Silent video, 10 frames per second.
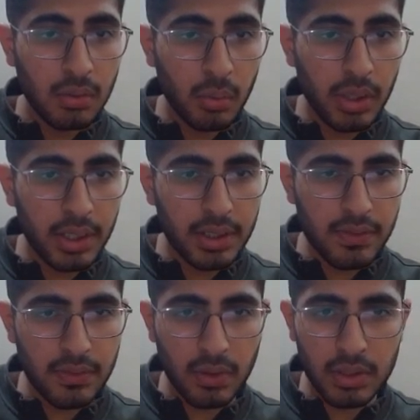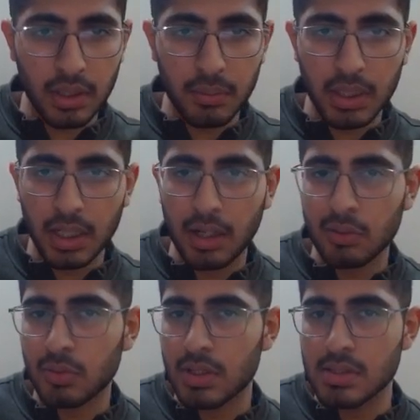Why it is not giving
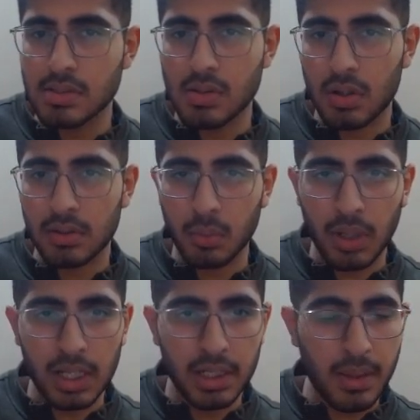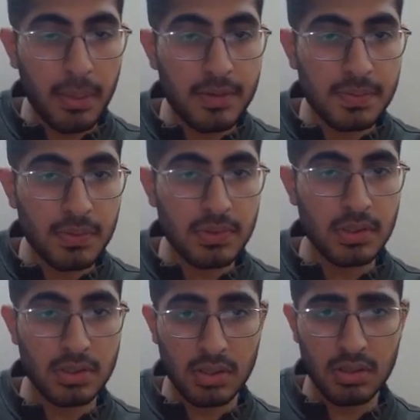out is not a valid in this
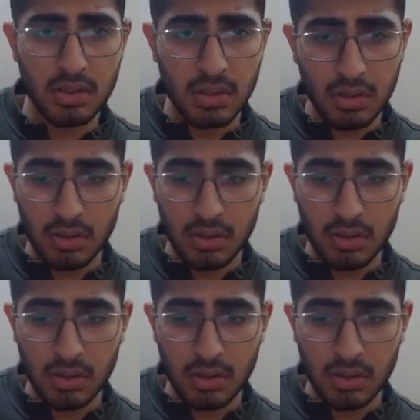position.